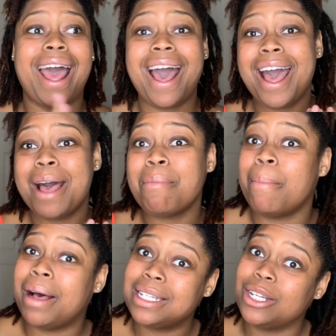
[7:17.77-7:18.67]
I'm
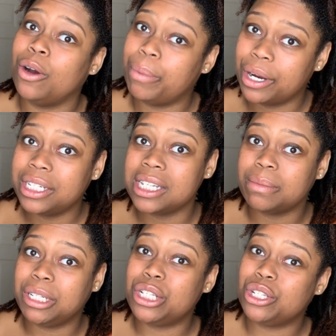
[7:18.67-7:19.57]
about to go purchase
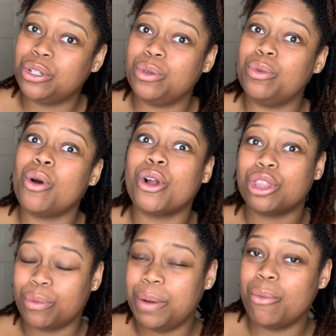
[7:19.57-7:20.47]
me 2 or
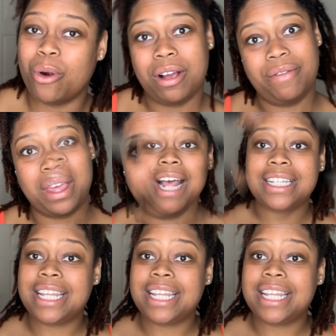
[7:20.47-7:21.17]
3 more of them.